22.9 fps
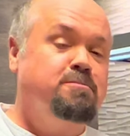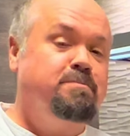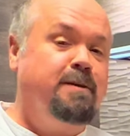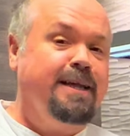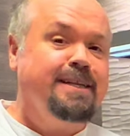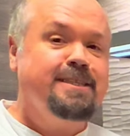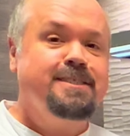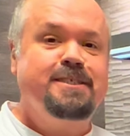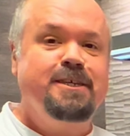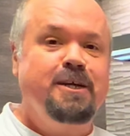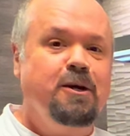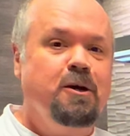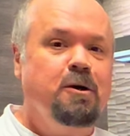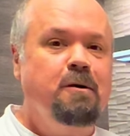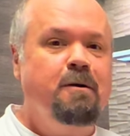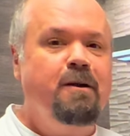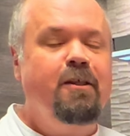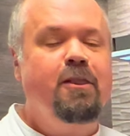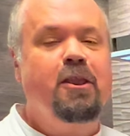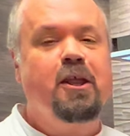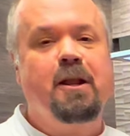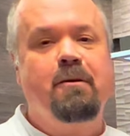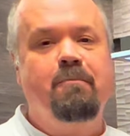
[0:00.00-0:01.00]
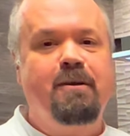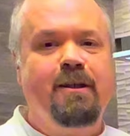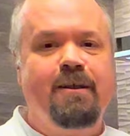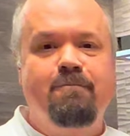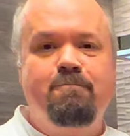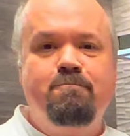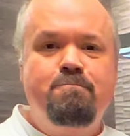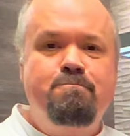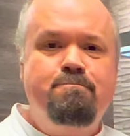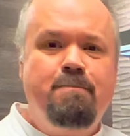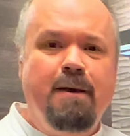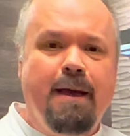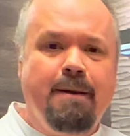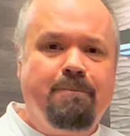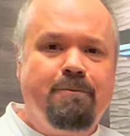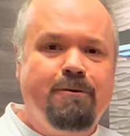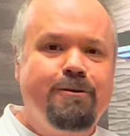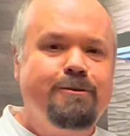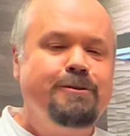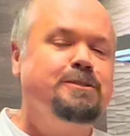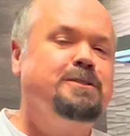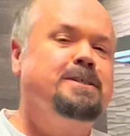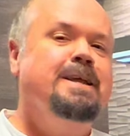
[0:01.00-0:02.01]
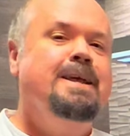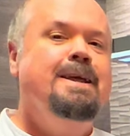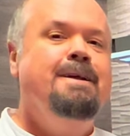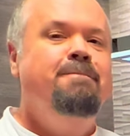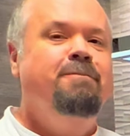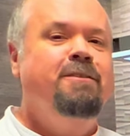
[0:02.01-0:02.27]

pesto, a little bit of peppers,